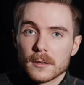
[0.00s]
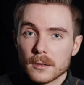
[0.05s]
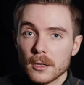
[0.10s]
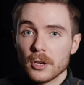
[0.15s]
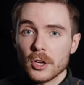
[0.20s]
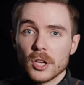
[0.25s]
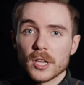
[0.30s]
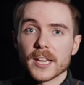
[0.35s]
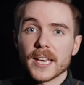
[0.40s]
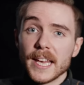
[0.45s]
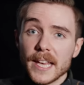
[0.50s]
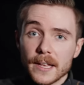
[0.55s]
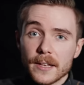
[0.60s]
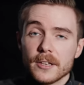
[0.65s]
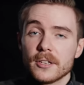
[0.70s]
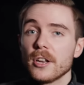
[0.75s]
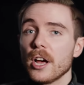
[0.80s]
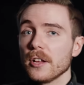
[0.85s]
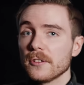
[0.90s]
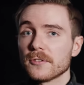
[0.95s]
Luckily,
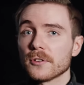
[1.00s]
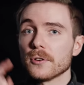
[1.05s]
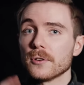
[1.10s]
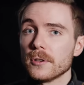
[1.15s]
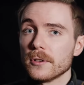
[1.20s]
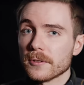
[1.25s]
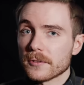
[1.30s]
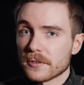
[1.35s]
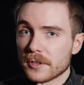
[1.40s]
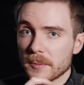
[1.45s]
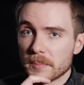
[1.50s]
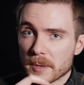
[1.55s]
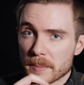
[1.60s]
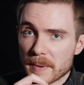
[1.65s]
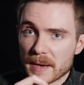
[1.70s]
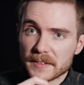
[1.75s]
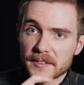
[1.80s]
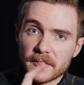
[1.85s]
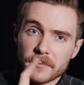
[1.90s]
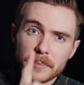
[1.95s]
not all
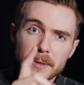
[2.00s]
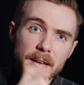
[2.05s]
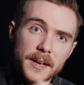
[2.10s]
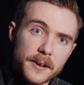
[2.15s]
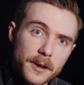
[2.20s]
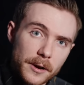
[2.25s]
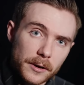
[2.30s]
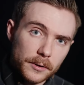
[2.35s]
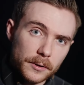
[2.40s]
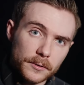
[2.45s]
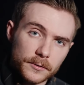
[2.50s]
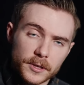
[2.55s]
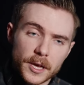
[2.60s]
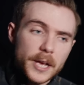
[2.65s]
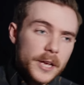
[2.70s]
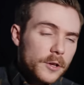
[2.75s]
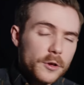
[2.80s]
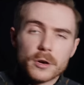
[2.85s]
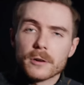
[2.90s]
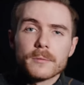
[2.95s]
supermassive black holes
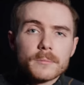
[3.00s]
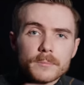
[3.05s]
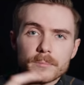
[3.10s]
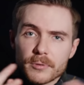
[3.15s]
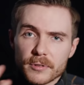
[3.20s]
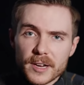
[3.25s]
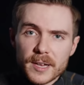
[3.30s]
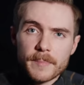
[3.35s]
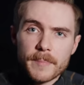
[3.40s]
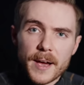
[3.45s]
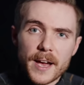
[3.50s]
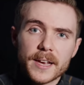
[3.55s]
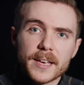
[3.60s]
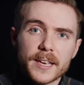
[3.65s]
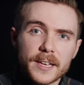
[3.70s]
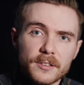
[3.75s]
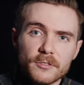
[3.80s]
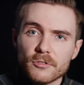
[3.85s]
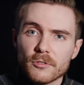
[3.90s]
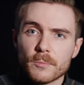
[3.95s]
come
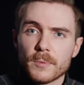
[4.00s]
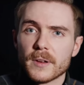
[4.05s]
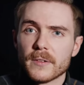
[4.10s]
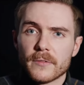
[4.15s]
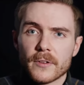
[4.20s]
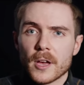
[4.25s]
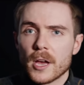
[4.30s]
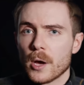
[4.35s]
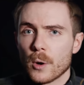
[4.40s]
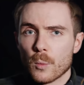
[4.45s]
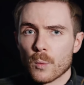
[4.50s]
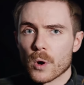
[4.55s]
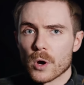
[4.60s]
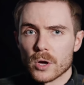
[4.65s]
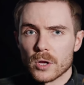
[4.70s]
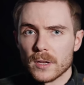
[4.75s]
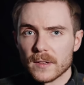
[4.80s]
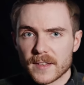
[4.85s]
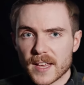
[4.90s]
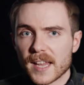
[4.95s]
pre-packaged with
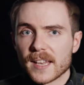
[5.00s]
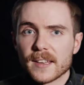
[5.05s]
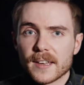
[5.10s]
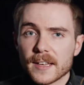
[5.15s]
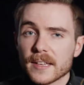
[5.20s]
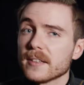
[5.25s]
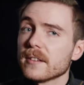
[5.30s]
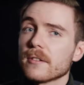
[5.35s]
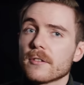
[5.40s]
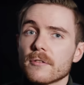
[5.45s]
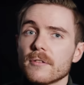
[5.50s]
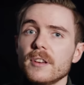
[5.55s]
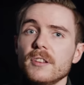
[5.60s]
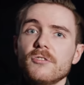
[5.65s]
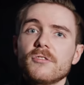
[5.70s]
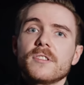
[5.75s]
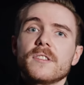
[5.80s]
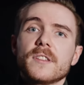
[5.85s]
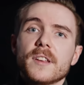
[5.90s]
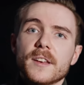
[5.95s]
world-ending
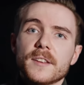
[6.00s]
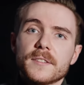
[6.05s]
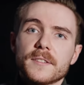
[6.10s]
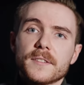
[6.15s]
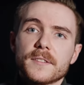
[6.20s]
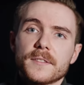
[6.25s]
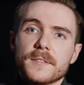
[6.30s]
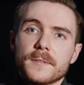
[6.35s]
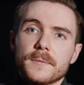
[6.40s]
accretion disks.